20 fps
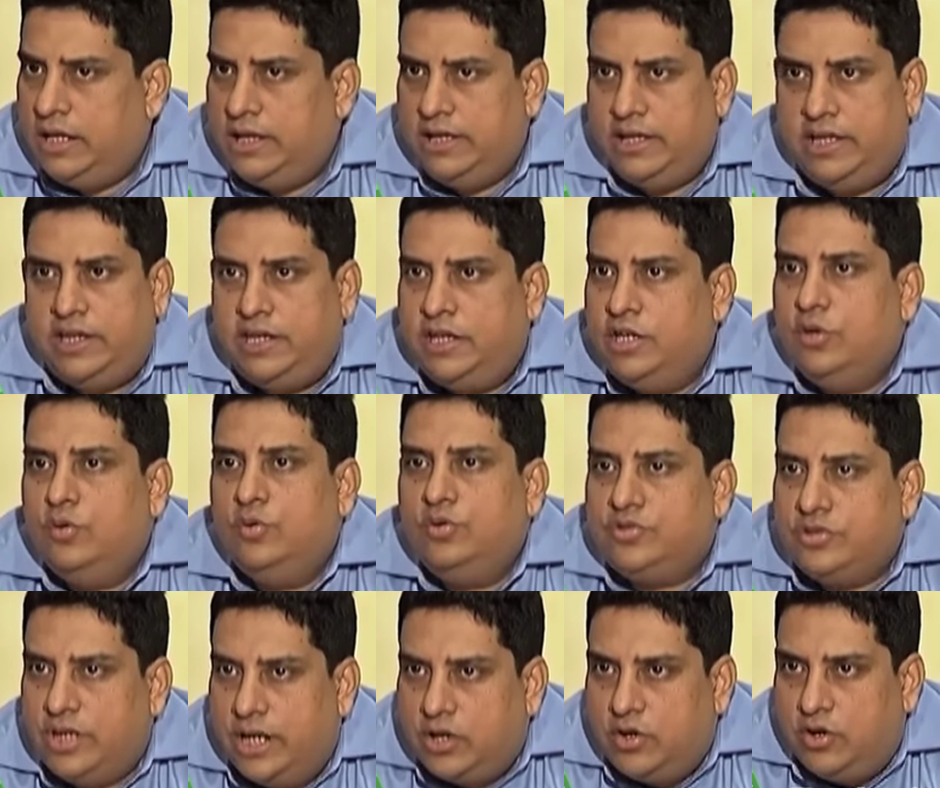
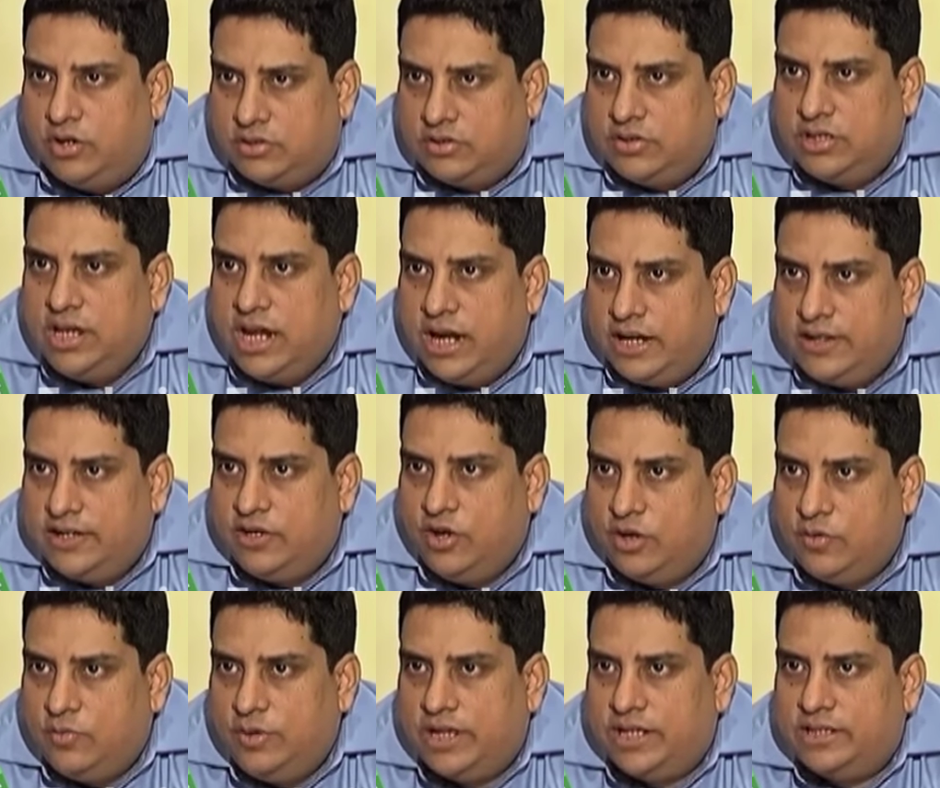Huge record. three hundred
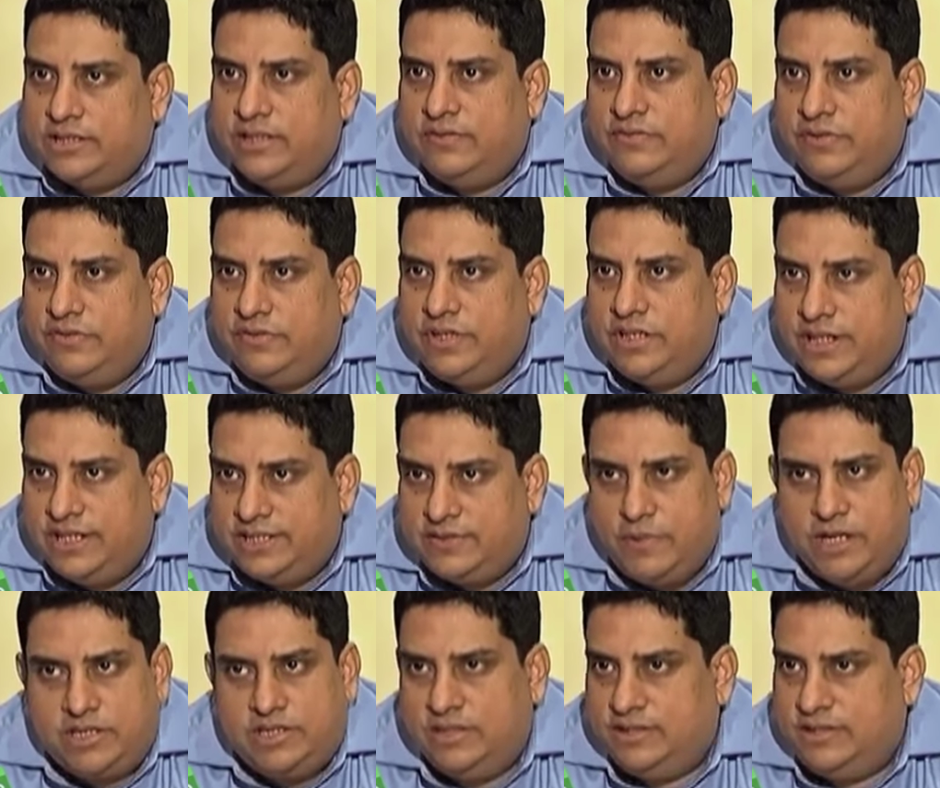odd wickets in fifty test
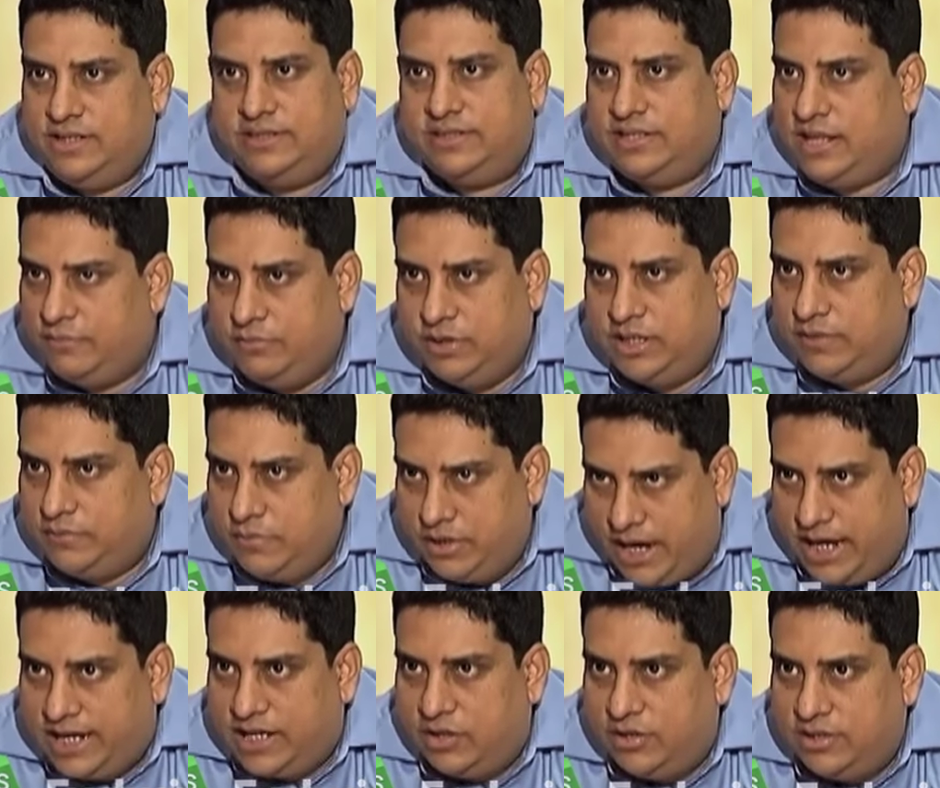matches is something
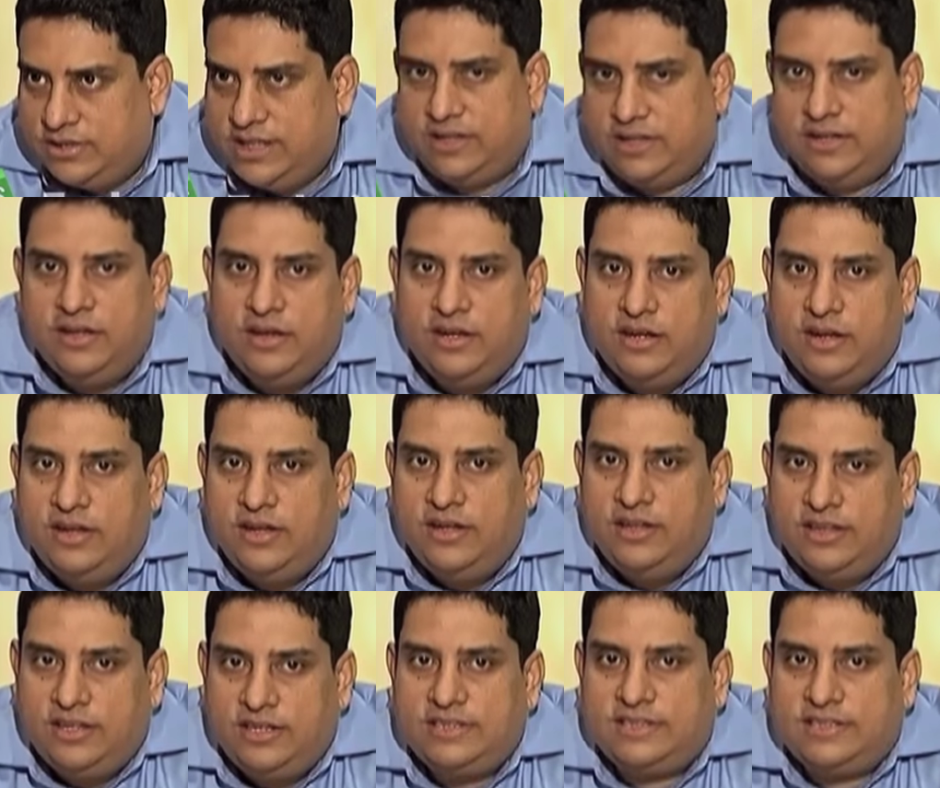miraculous. And
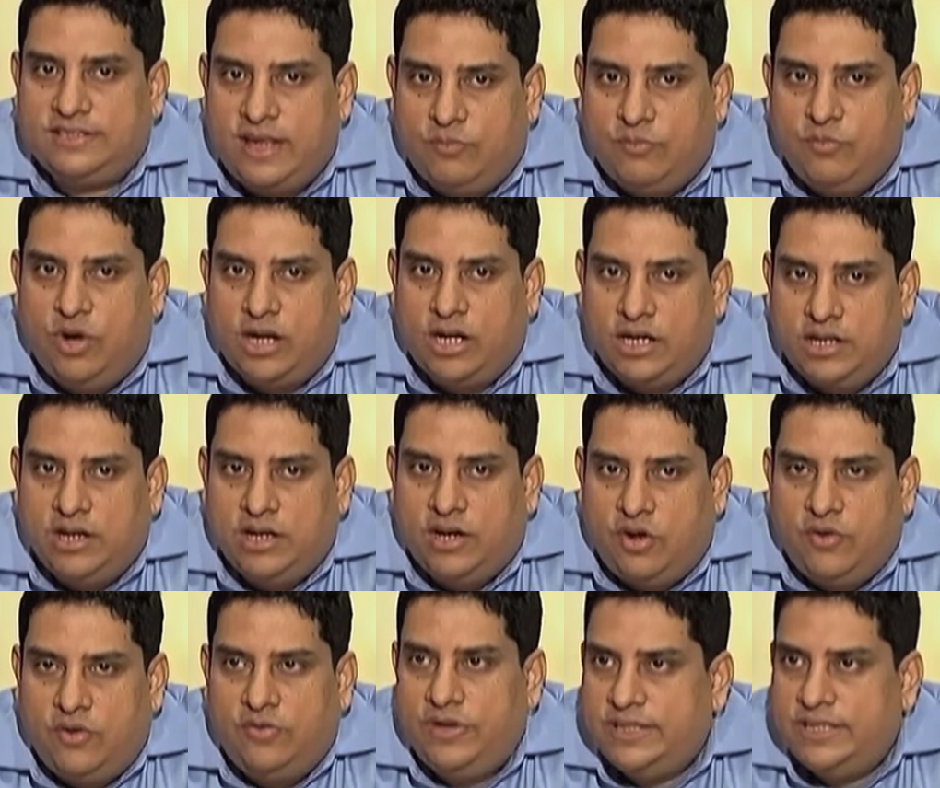someone
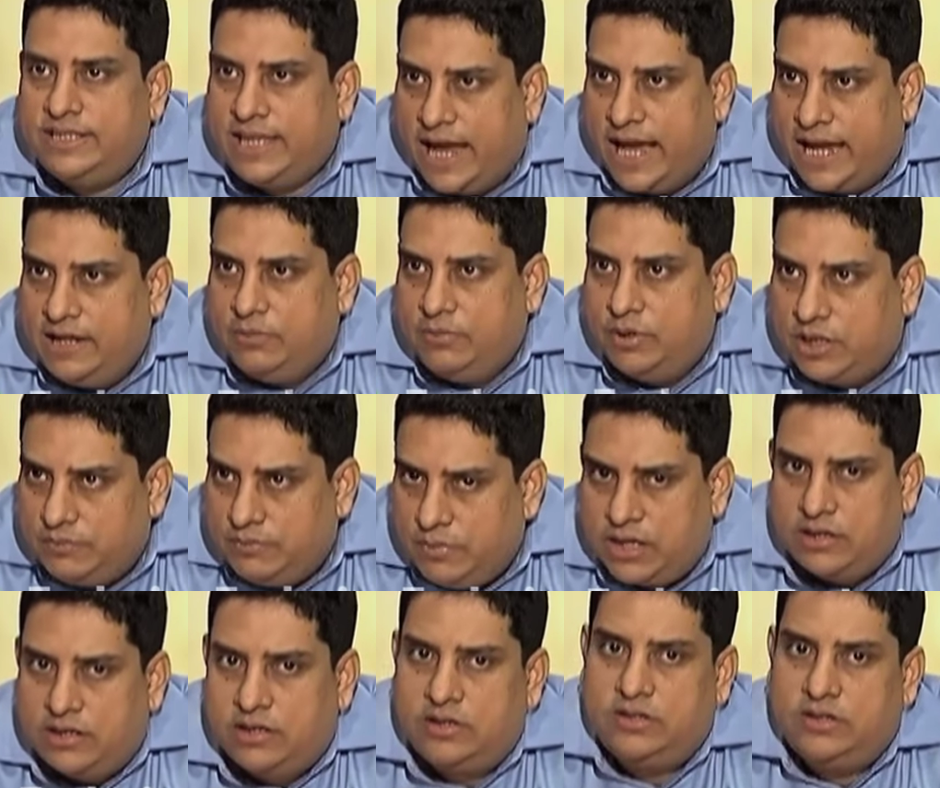of his caliber.
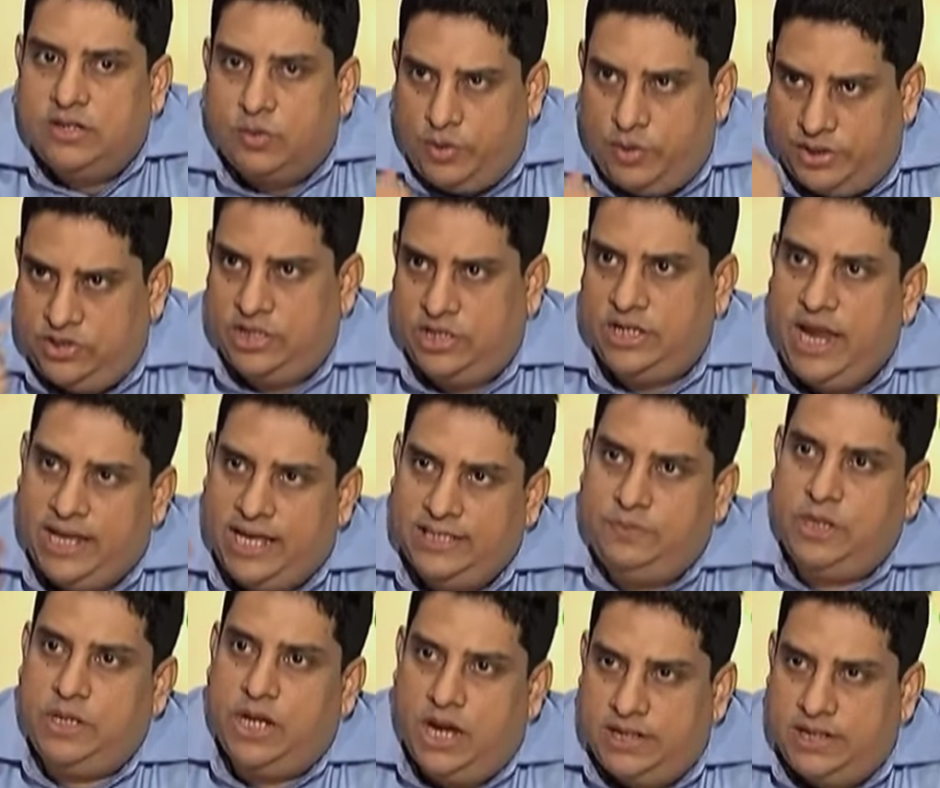But the question has been